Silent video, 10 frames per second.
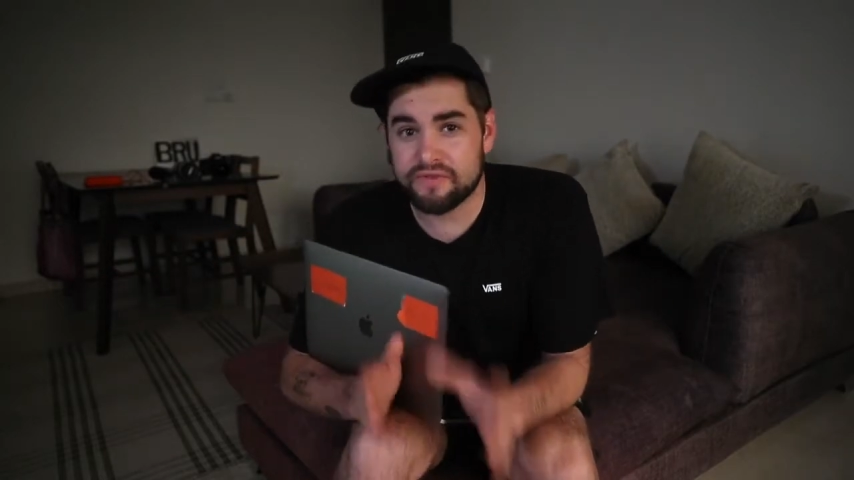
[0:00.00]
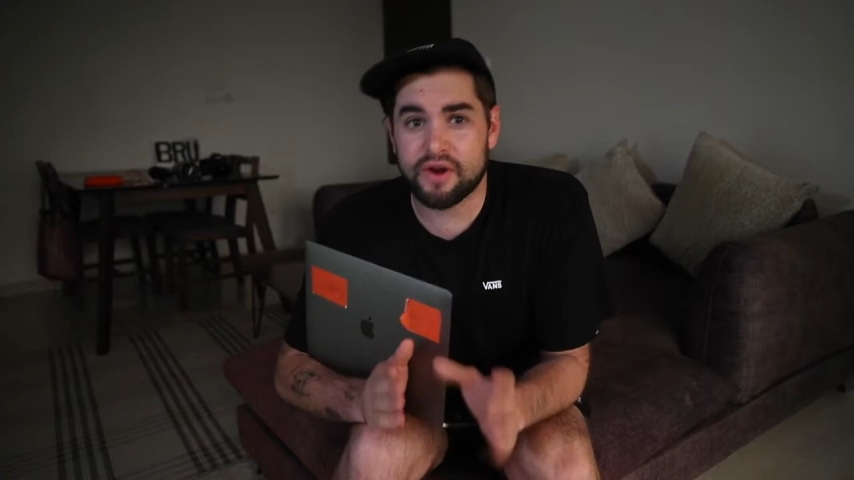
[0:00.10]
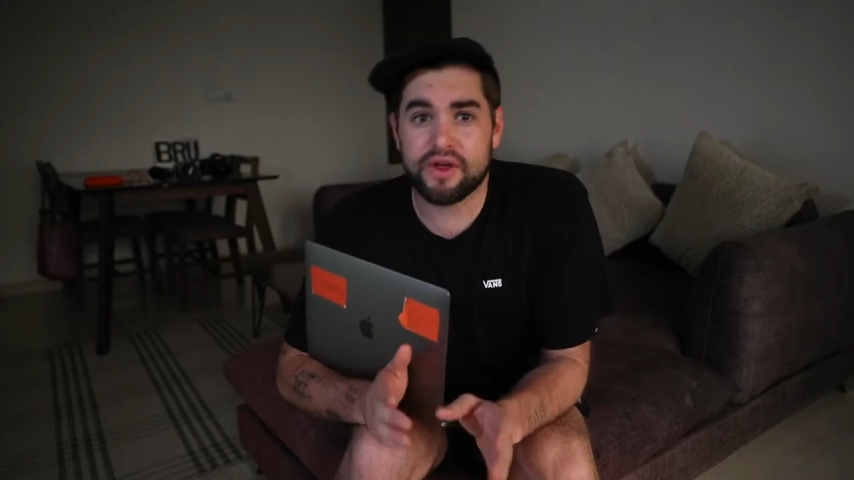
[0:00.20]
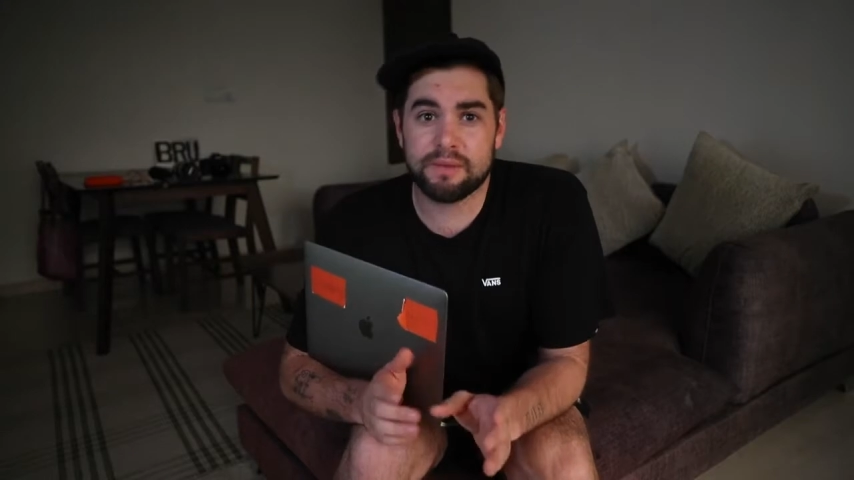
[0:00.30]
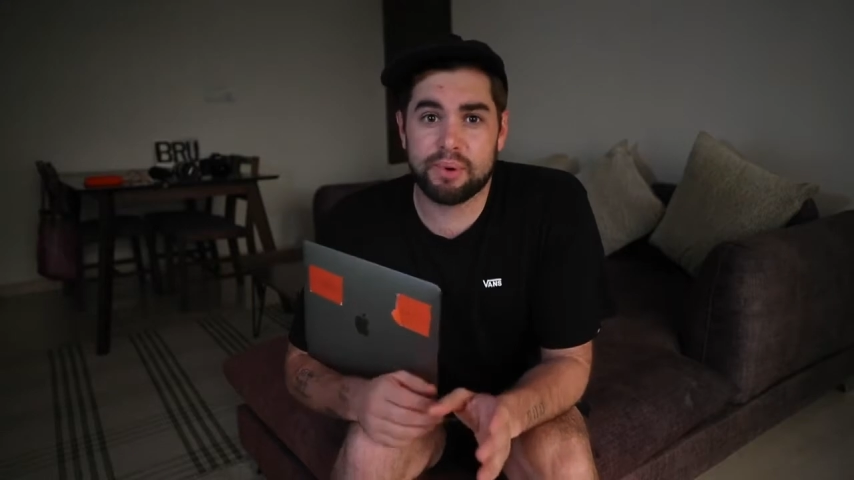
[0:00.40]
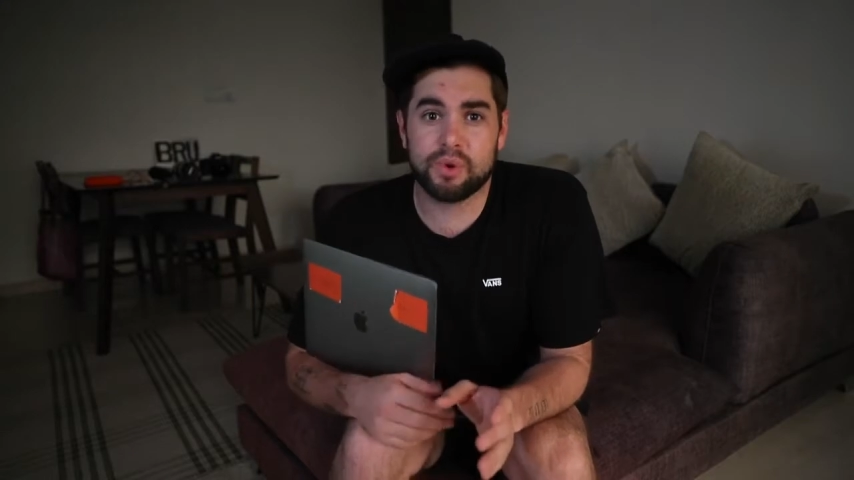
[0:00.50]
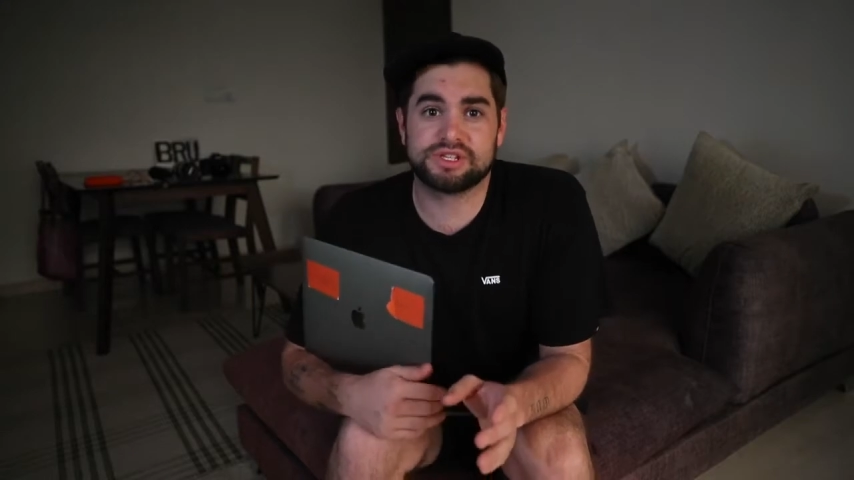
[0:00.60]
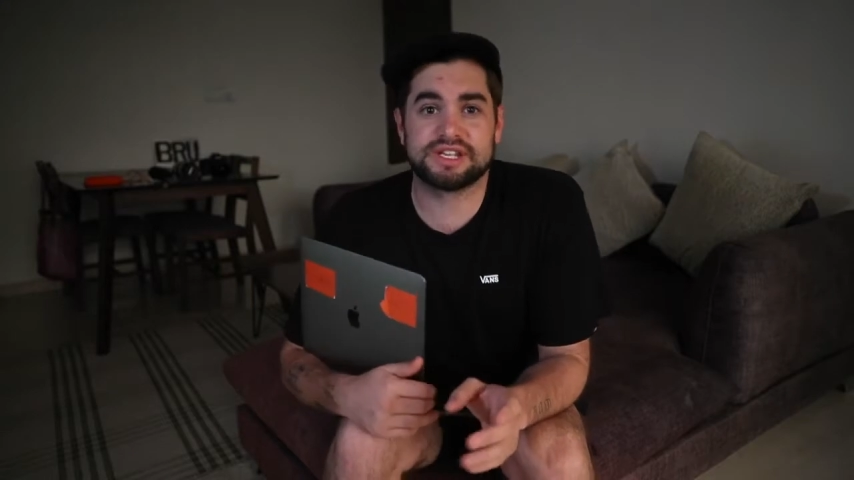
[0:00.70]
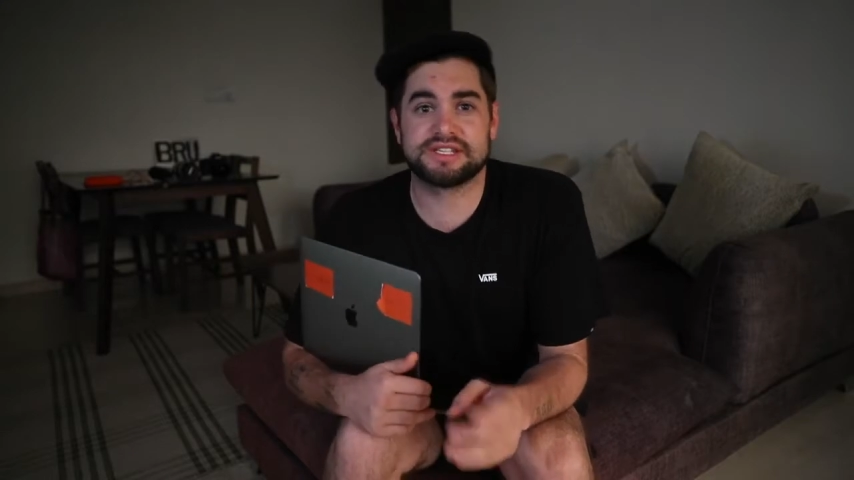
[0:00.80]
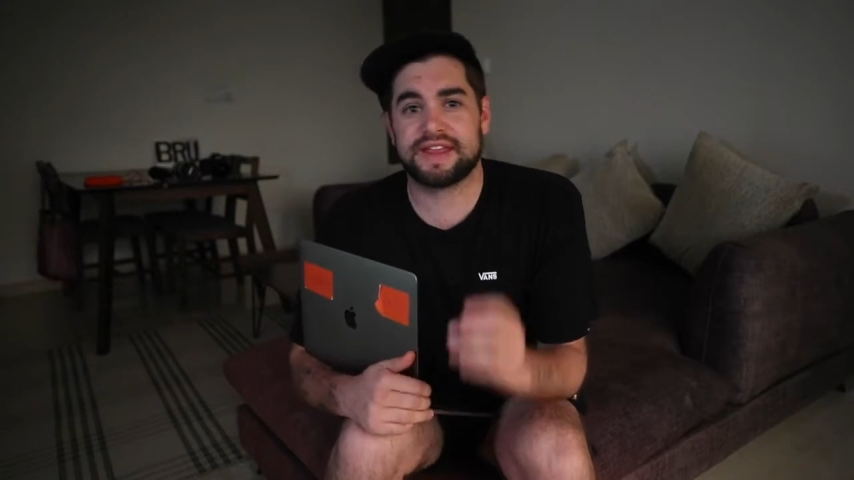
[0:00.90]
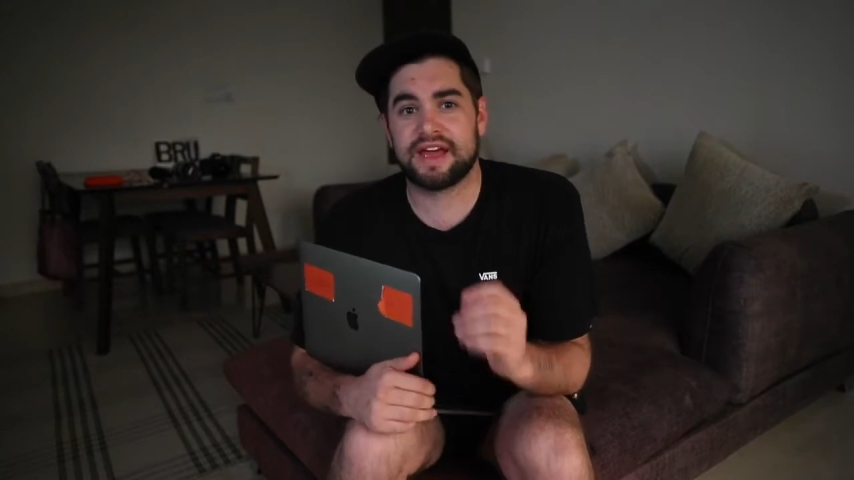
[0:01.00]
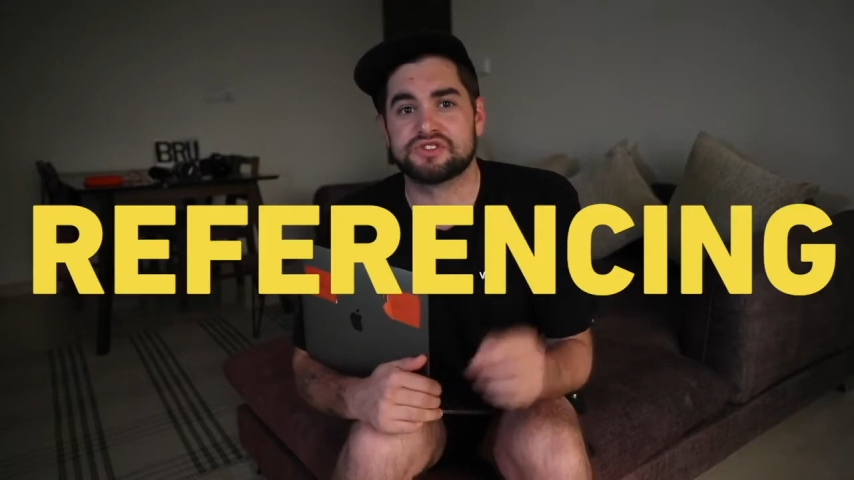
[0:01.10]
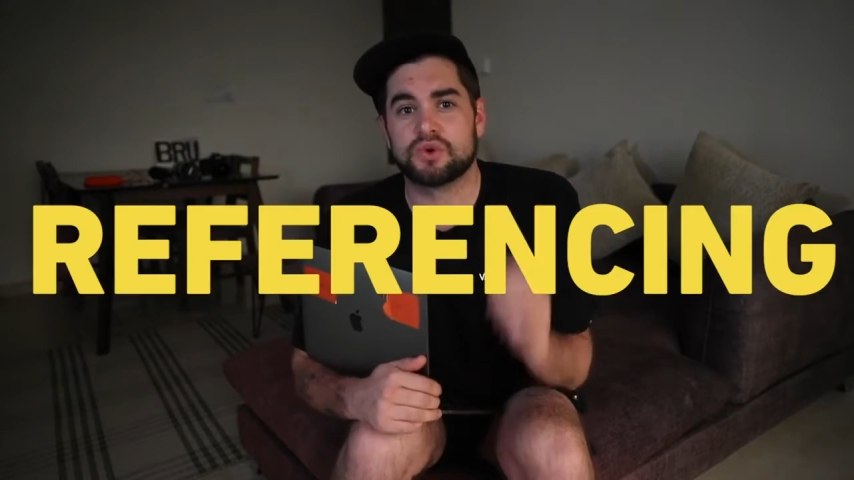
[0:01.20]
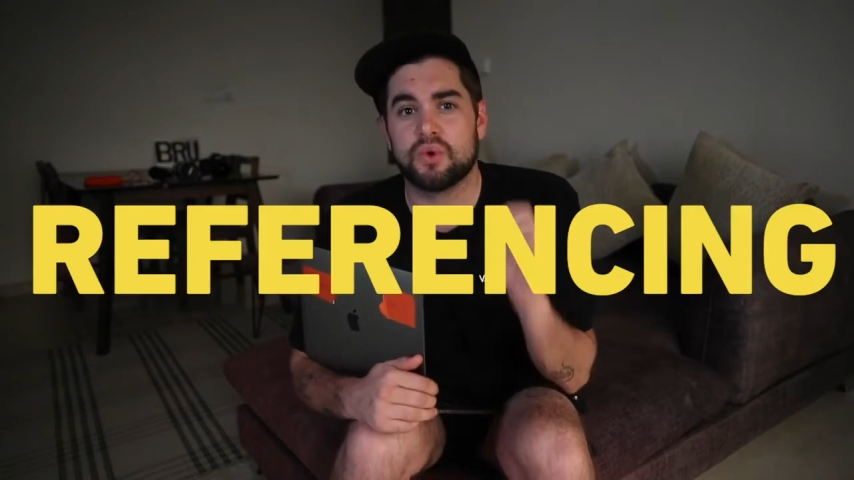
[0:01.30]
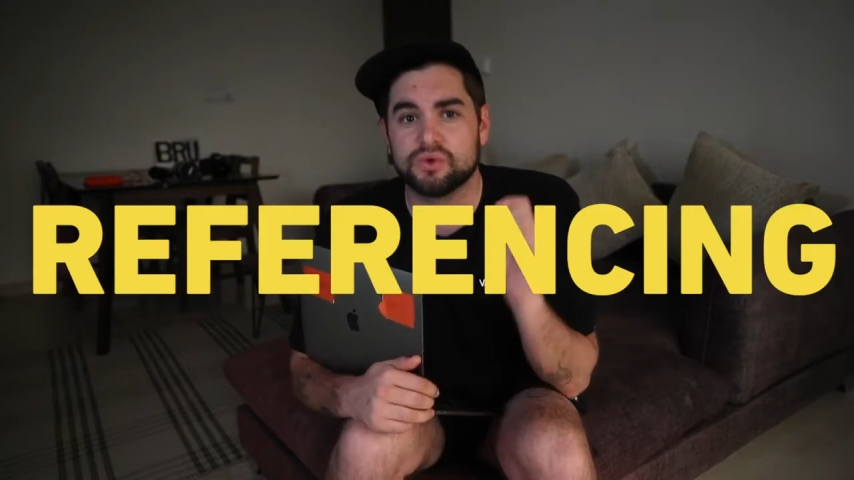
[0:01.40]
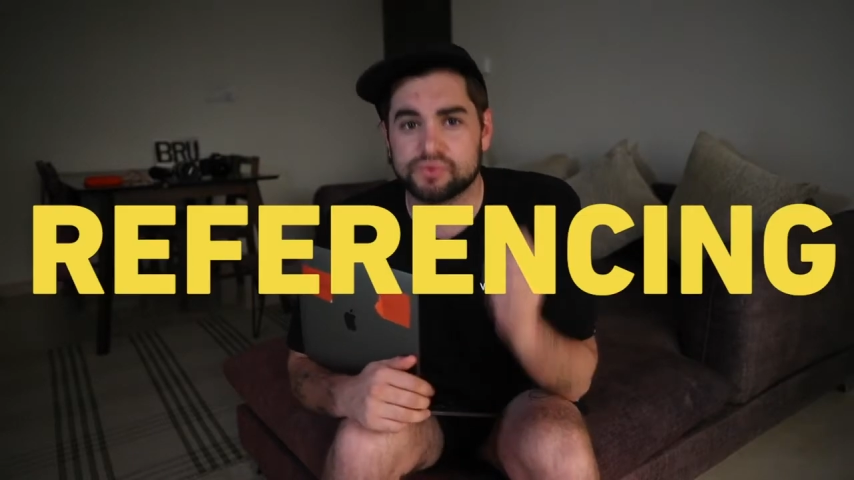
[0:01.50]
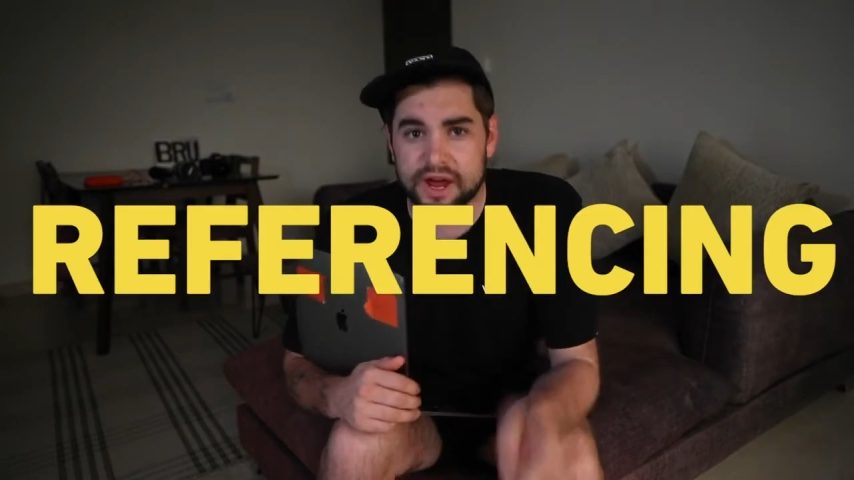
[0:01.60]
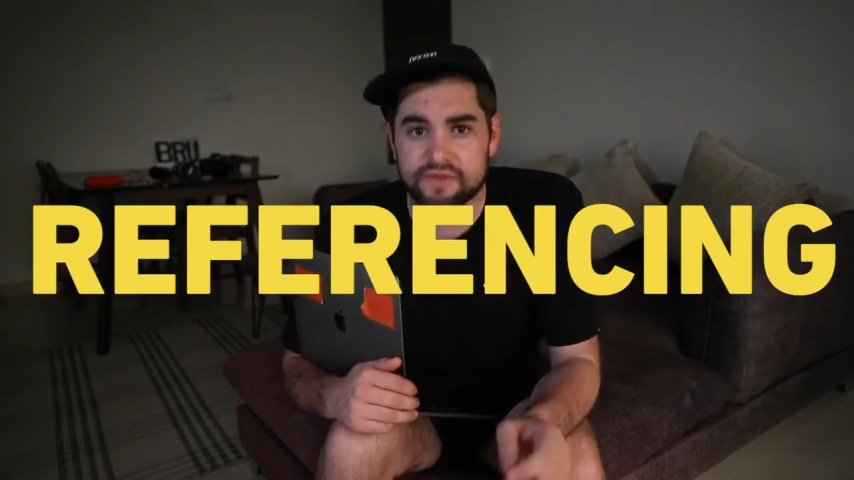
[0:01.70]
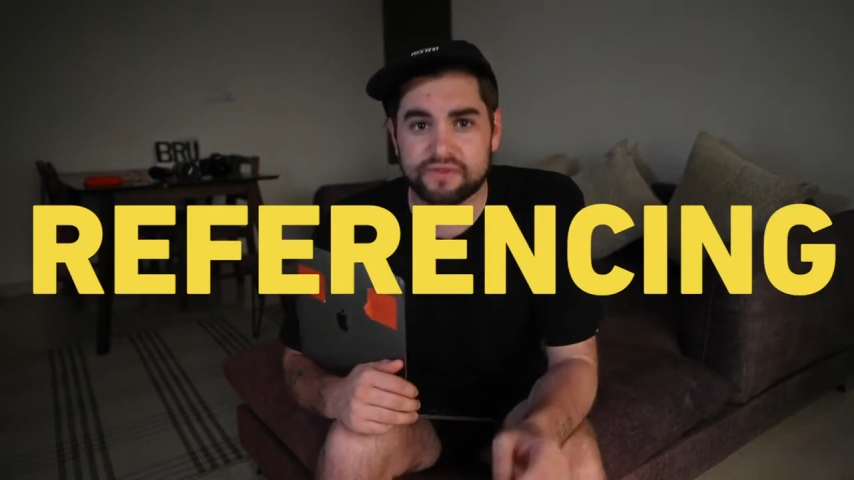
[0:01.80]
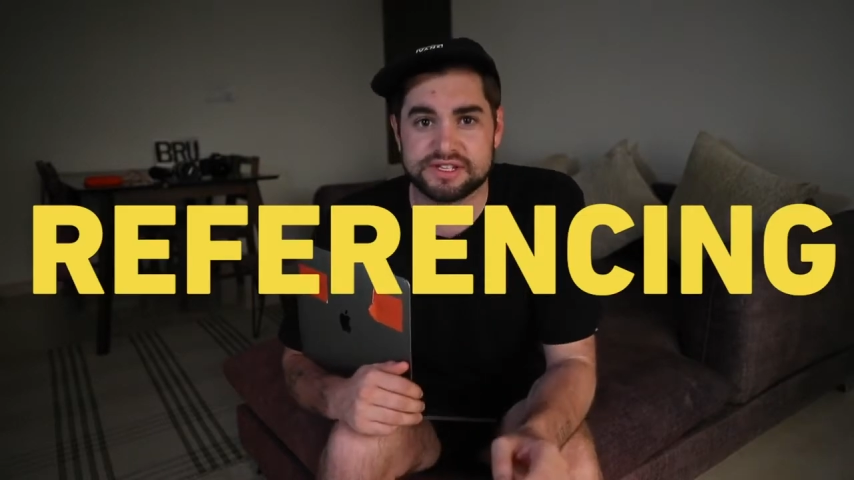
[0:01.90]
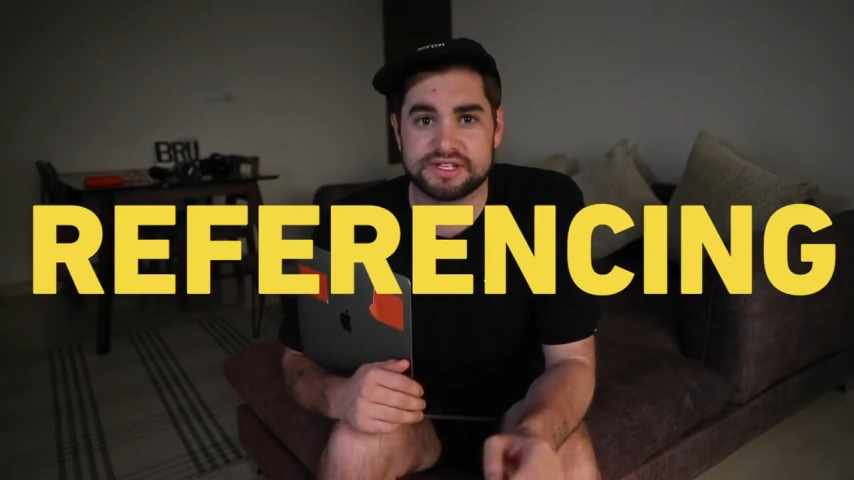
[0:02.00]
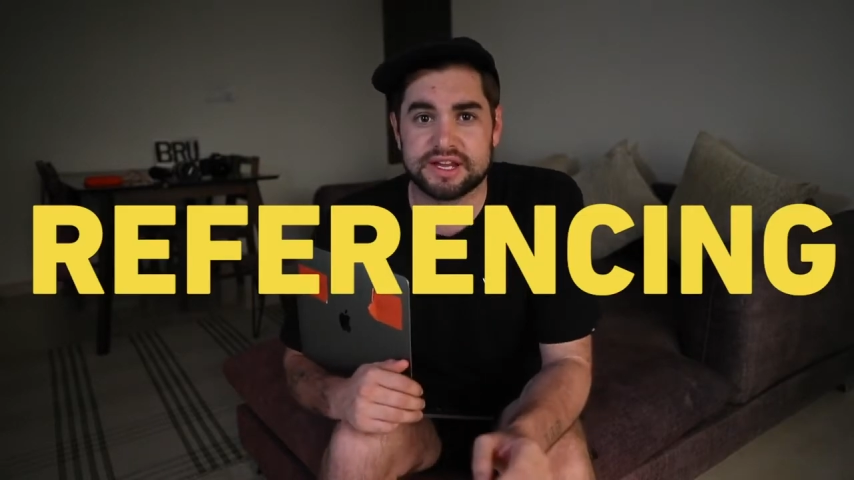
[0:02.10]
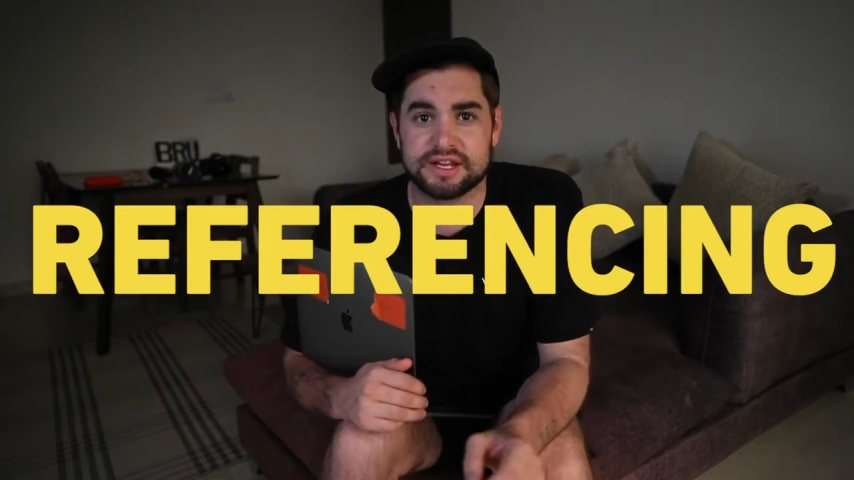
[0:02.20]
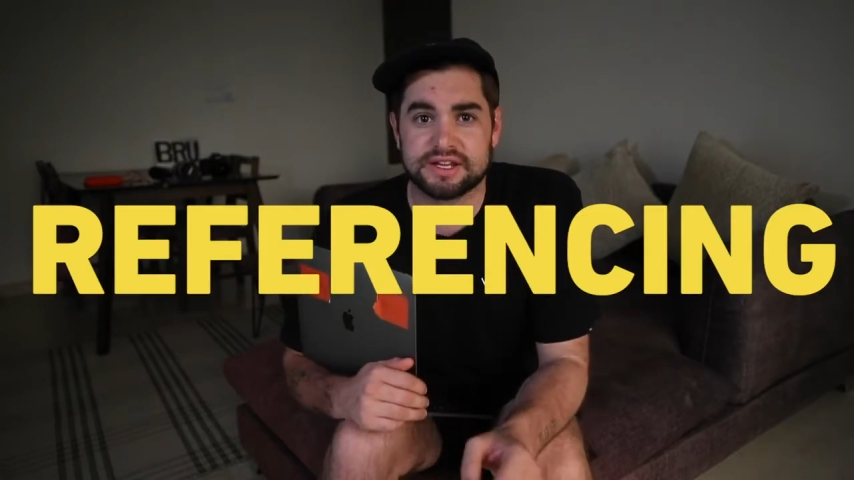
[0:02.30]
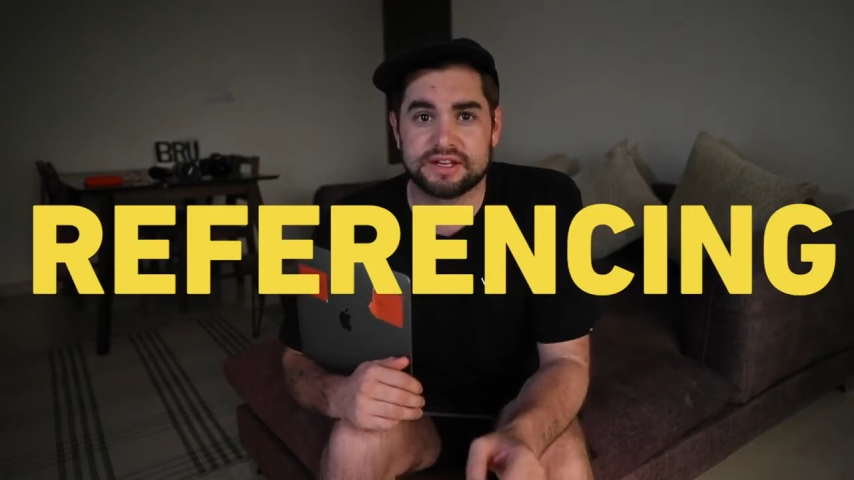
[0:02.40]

very important, and that's called referencing.